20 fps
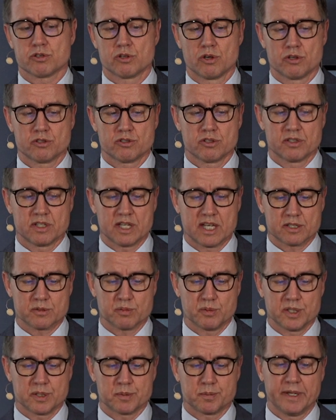surgeon as
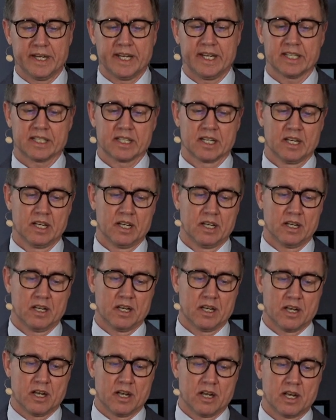we speak,
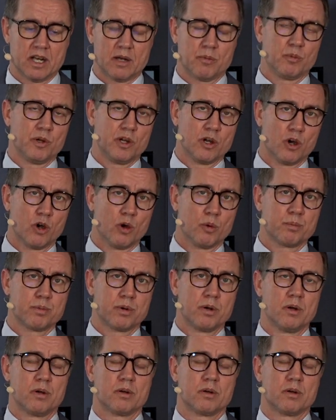and we hope